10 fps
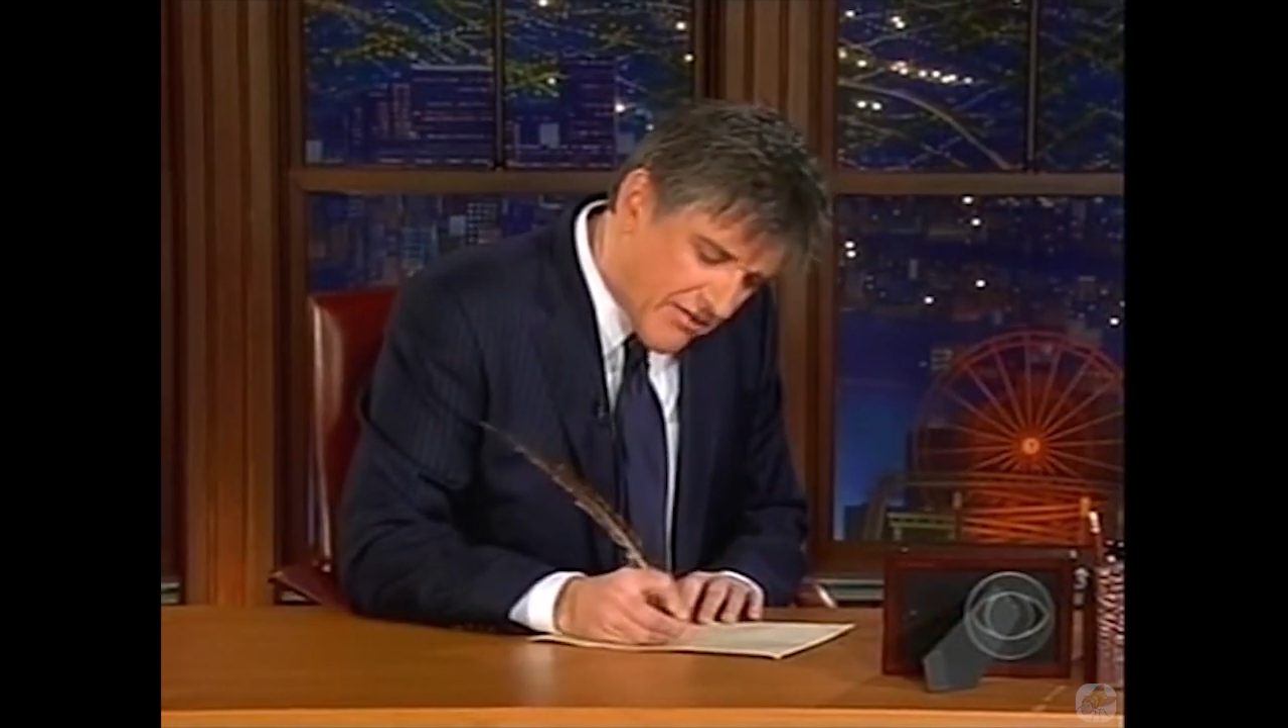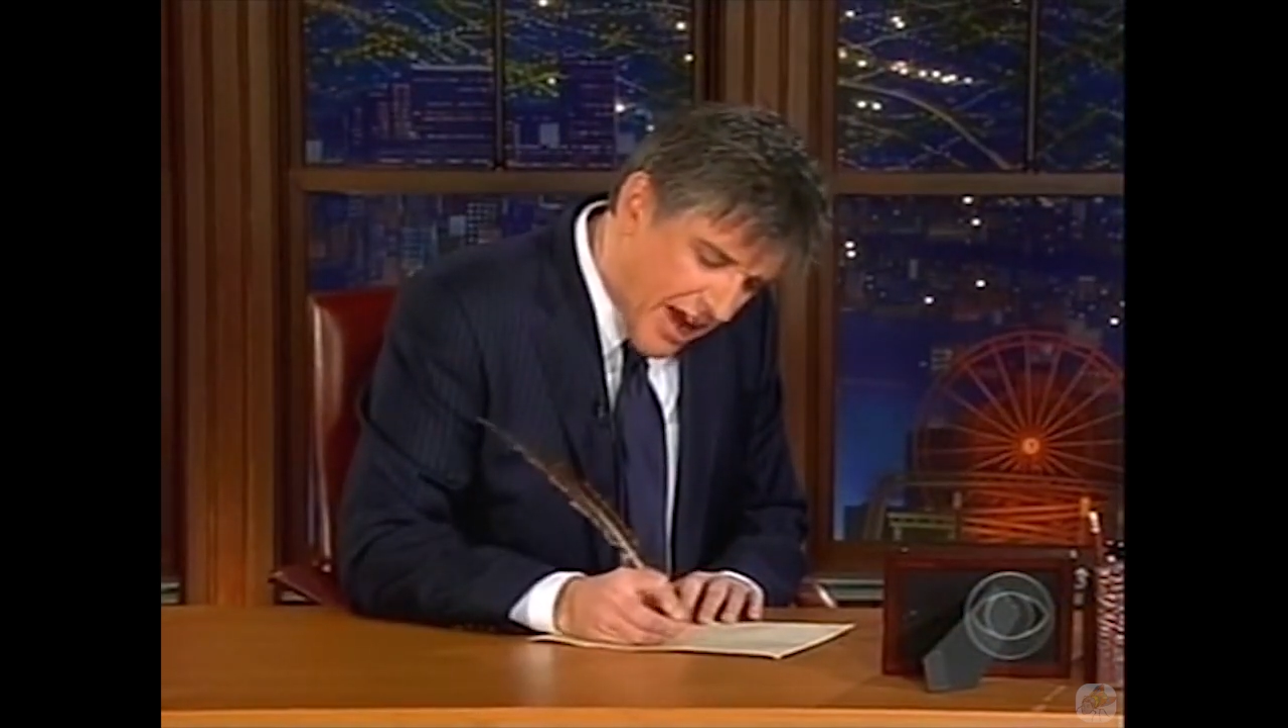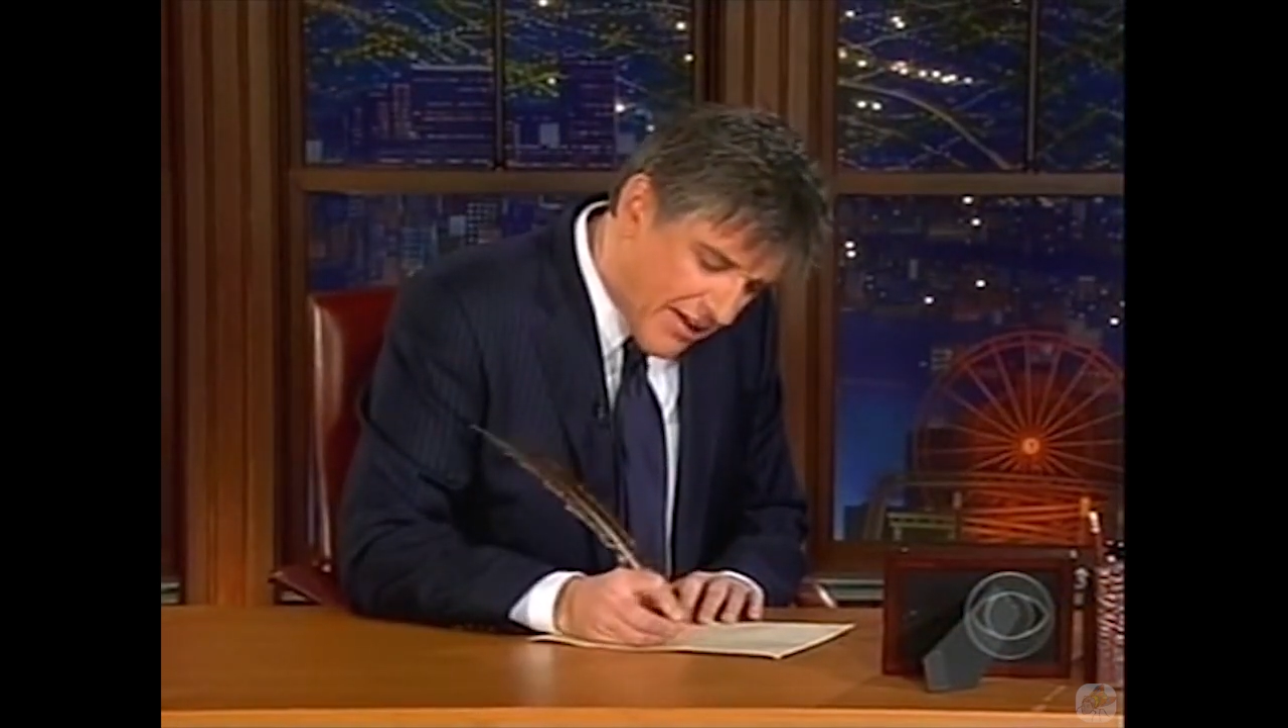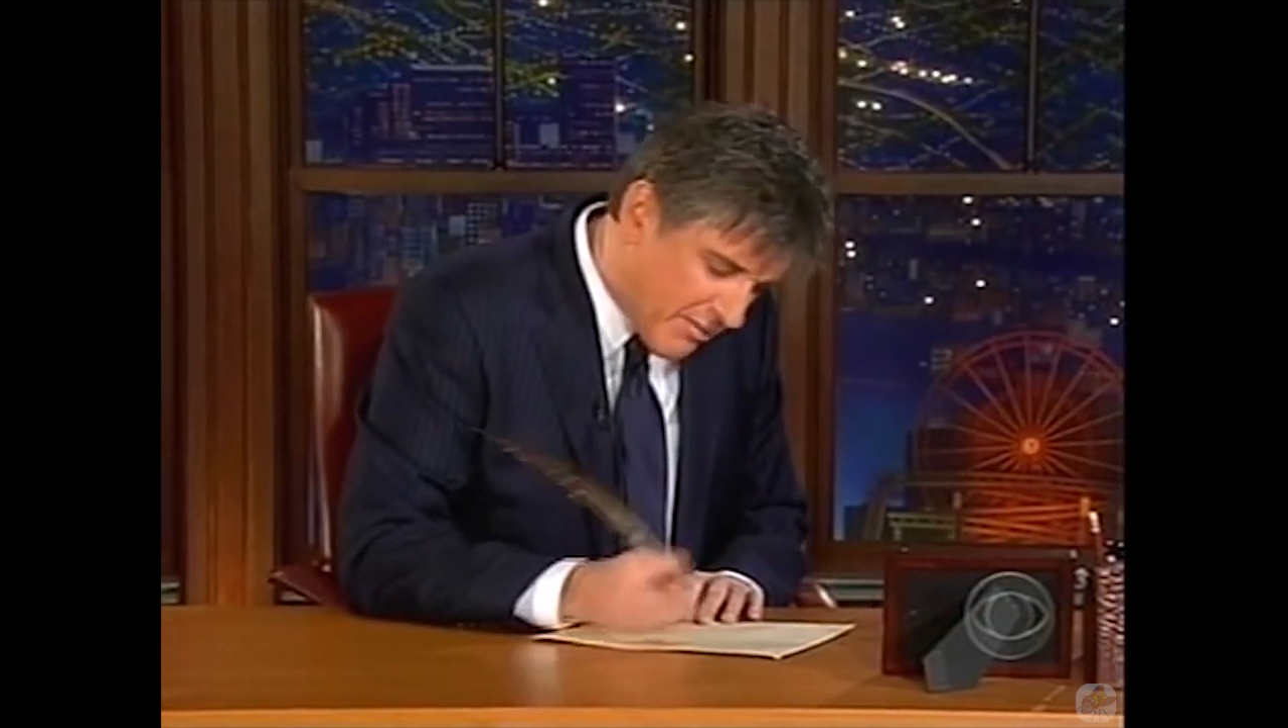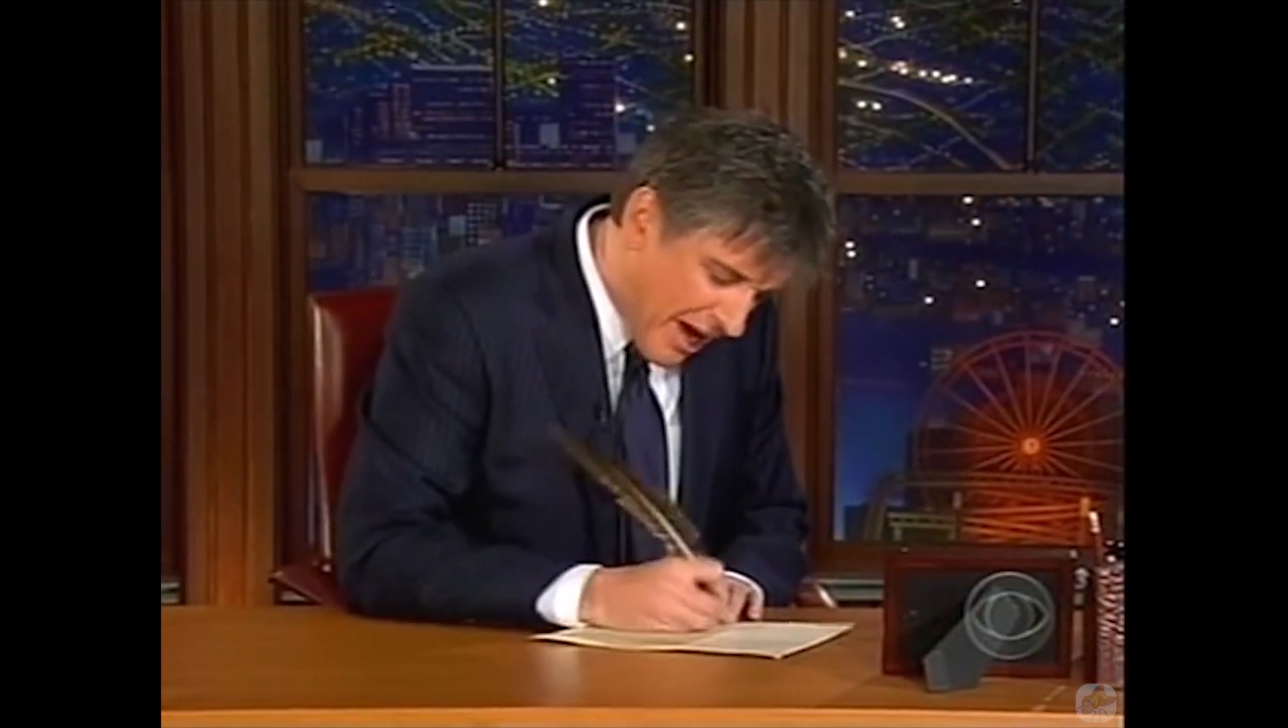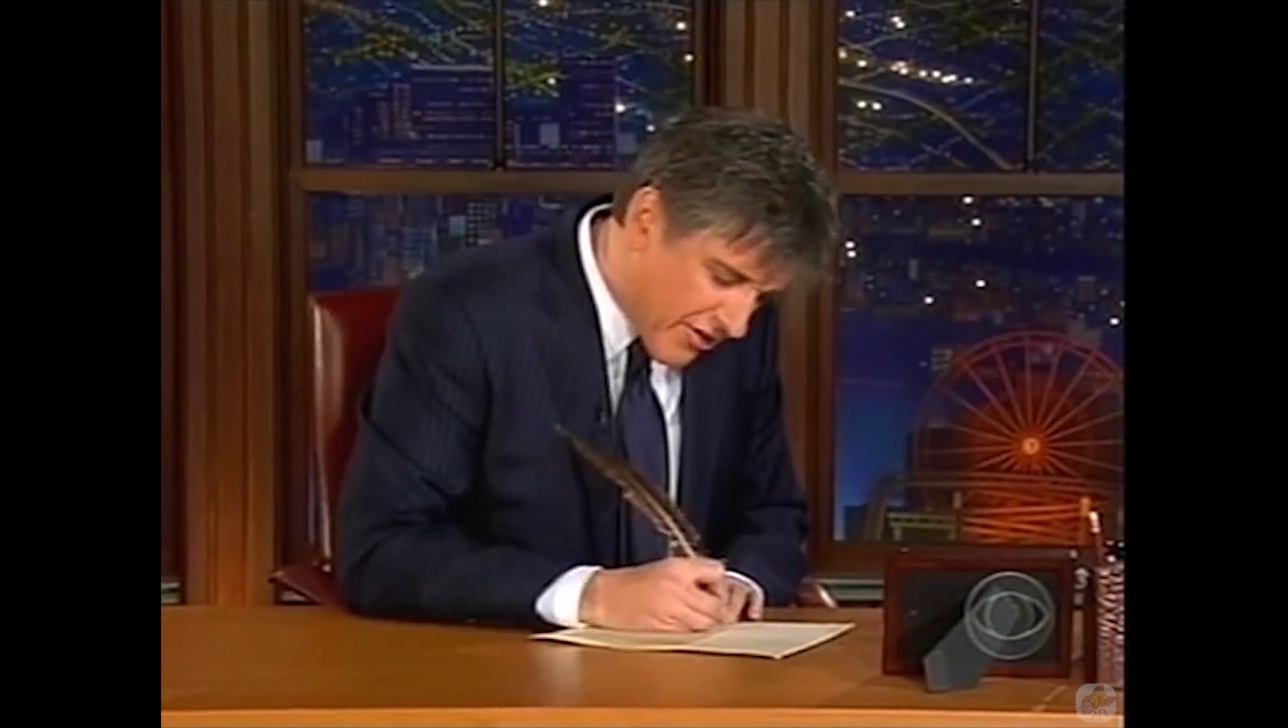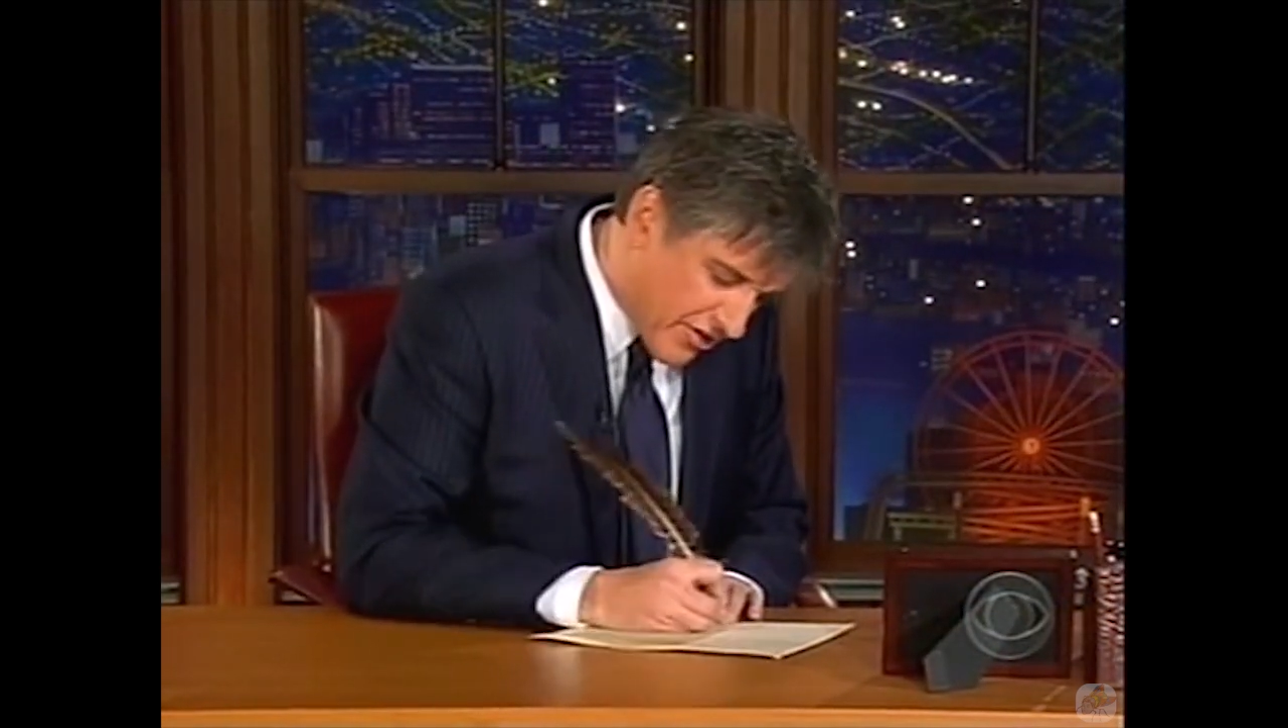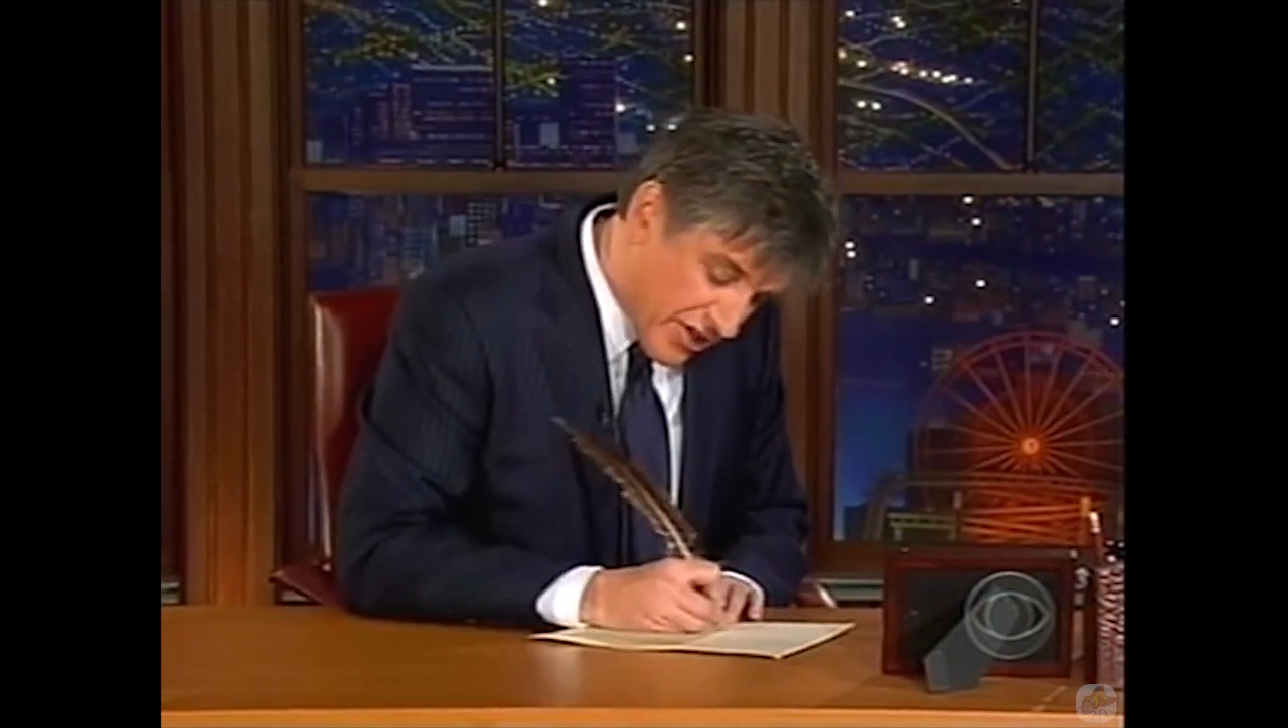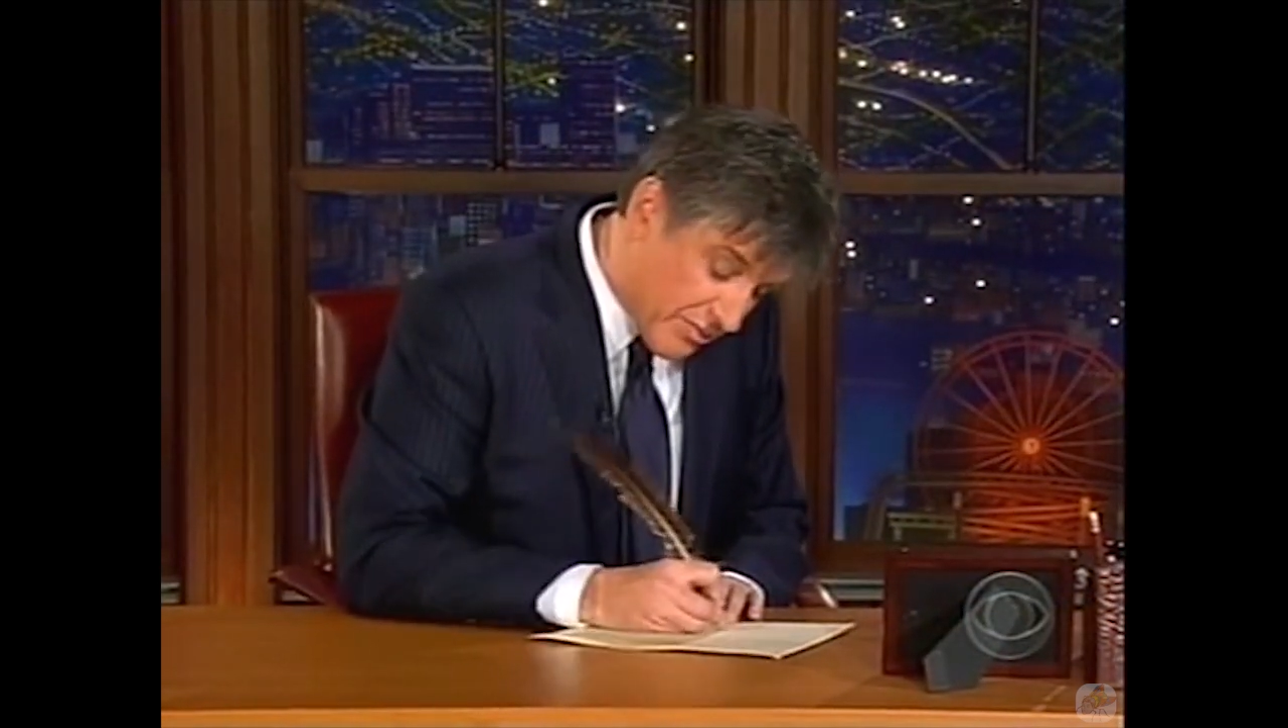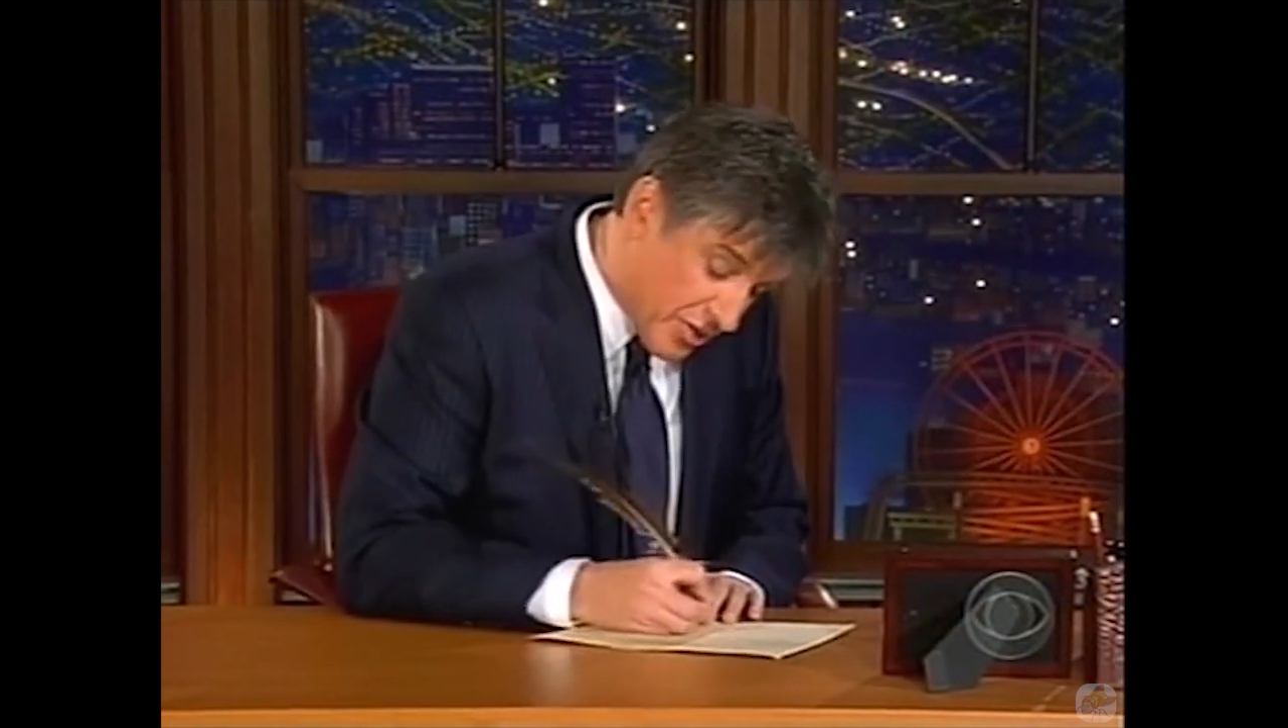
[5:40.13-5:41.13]
round about
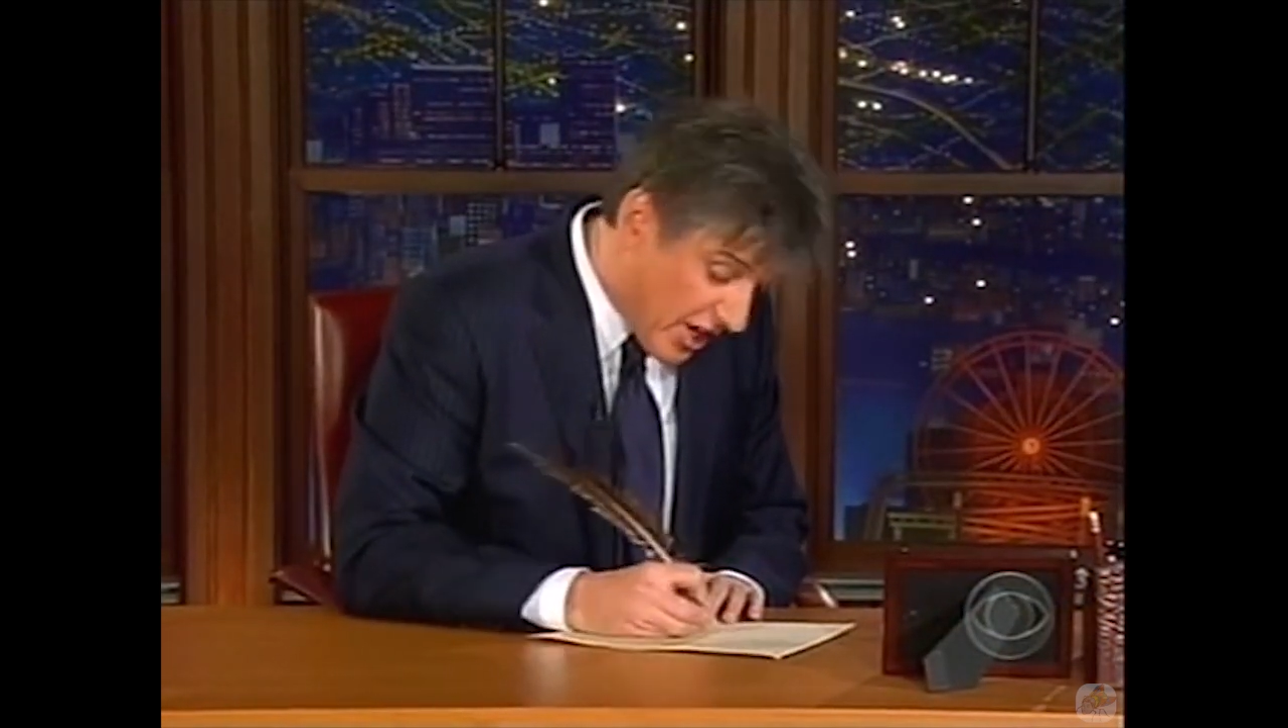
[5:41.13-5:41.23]
Christmas.